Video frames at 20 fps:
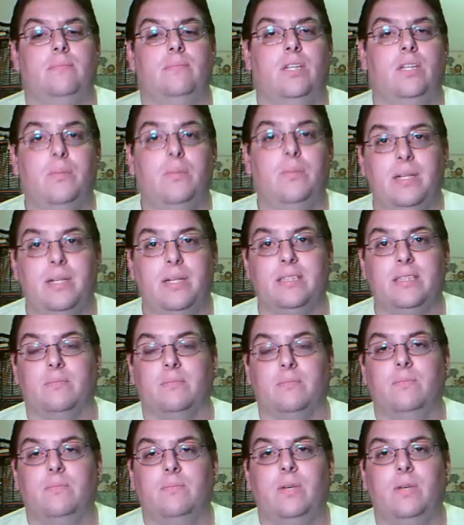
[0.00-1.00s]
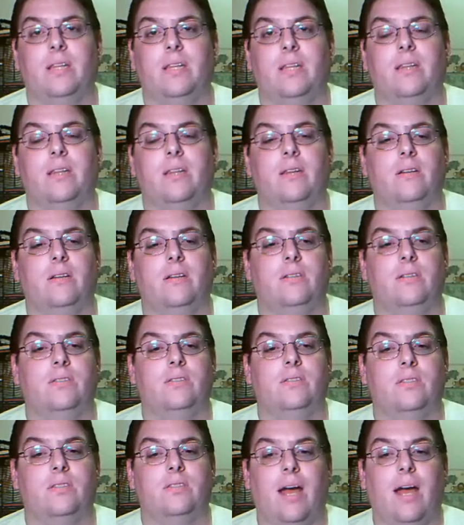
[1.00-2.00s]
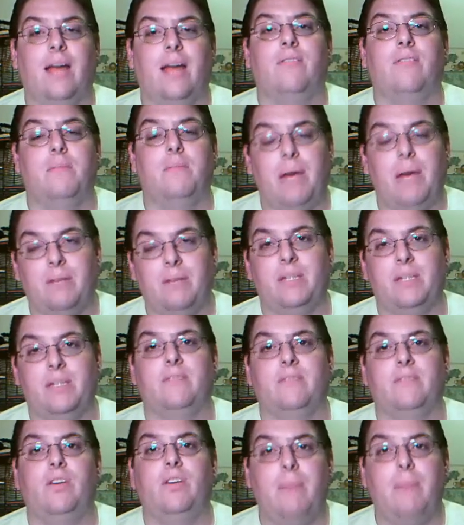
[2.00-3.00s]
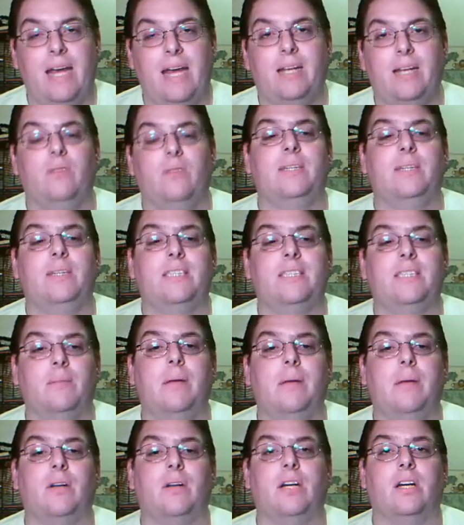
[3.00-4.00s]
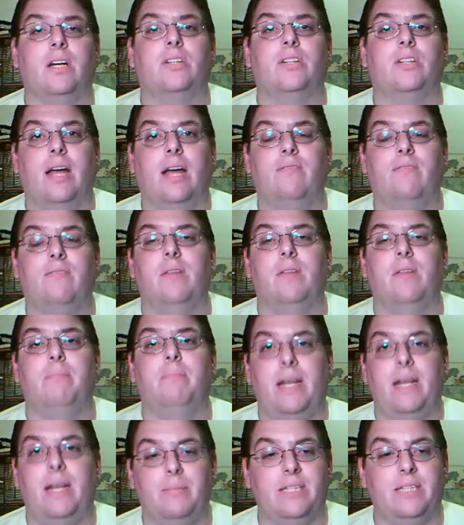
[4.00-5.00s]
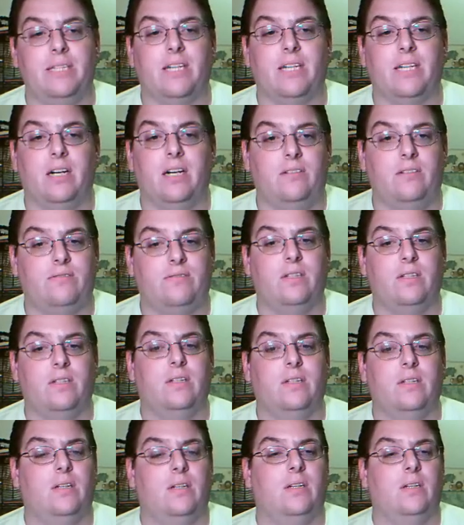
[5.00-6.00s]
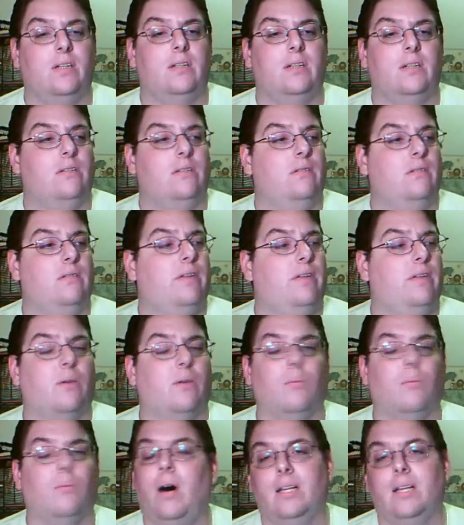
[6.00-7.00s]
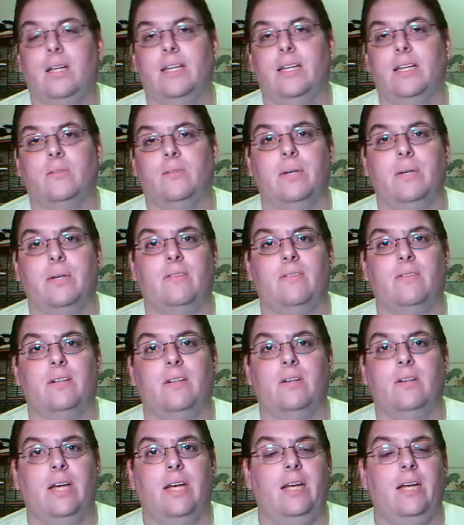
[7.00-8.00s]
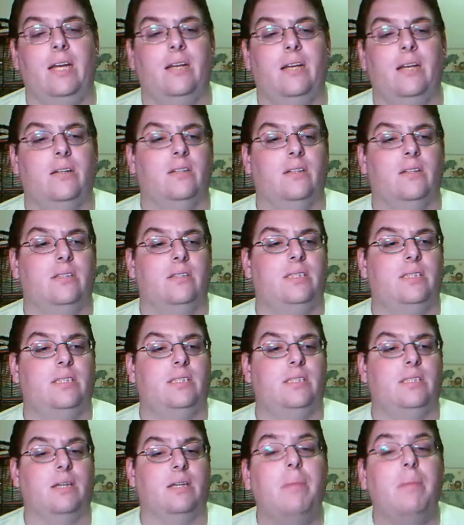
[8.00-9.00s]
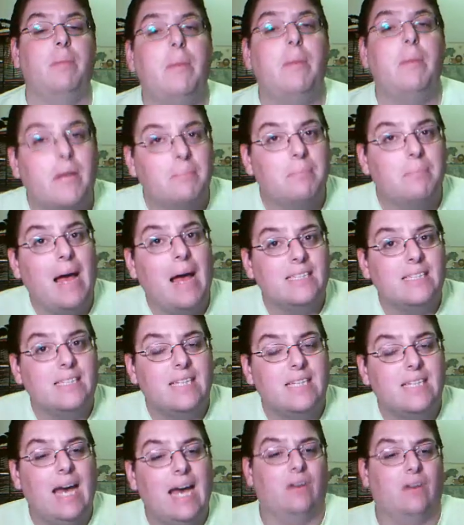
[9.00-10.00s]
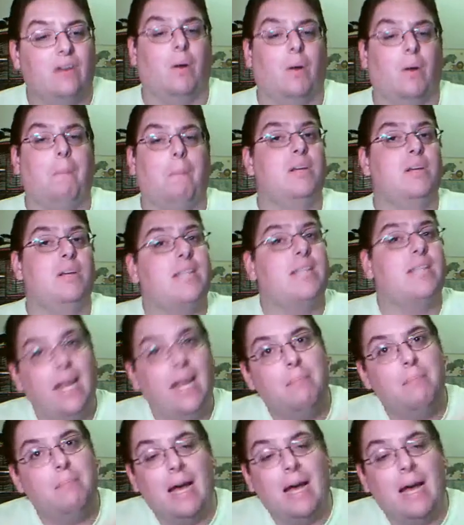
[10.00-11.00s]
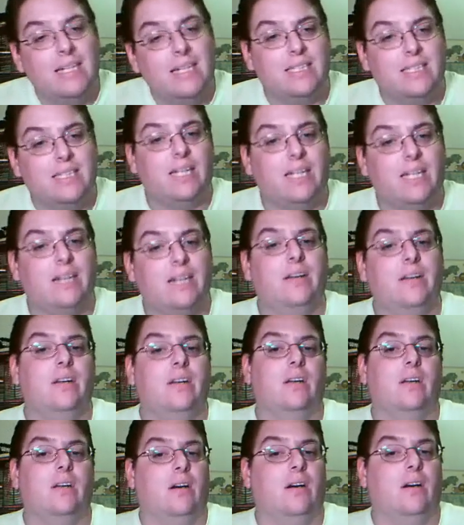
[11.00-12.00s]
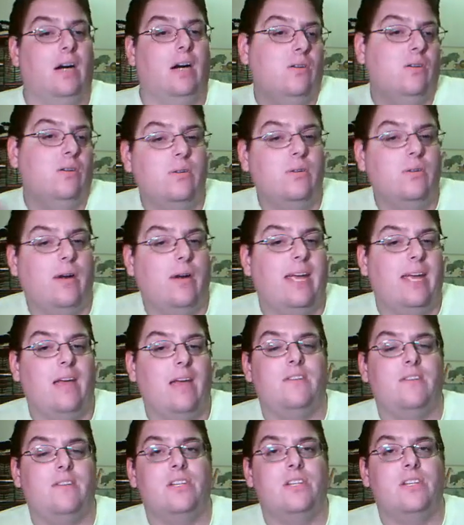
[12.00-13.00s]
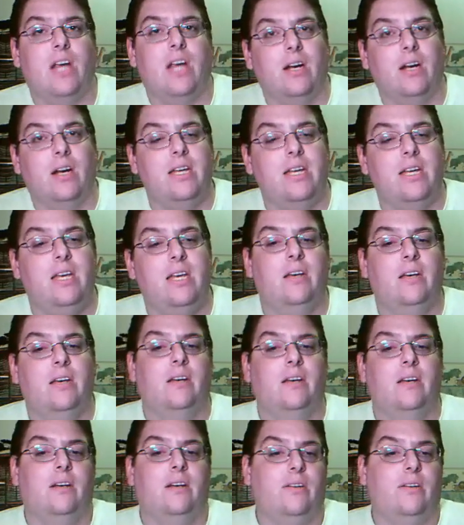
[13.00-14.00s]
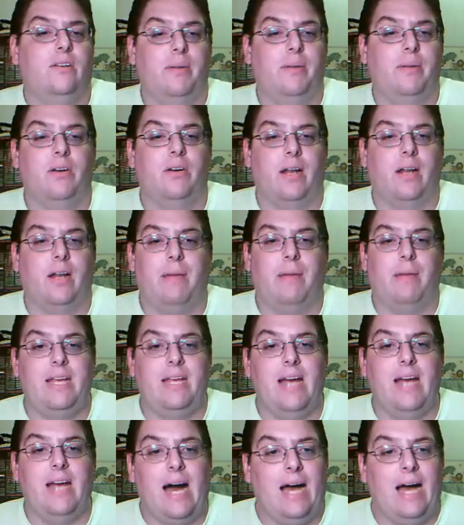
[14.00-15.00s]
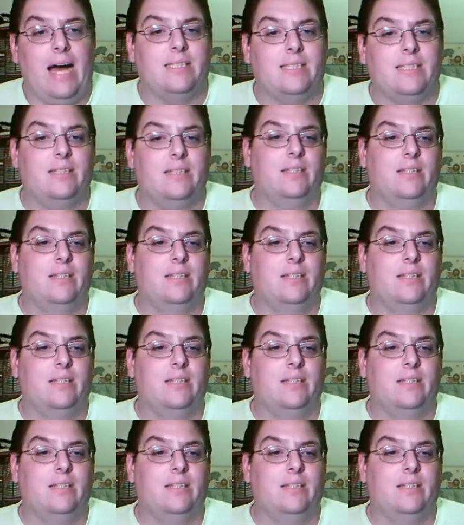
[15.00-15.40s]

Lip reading: humanism, with trying for the betterment of humanity when some people are trying for the betterment of their wallet or whatever, okay? Some people can balance that or pretend to balance it. Ooh, I gave to charity. I'm going to go out on my yacht.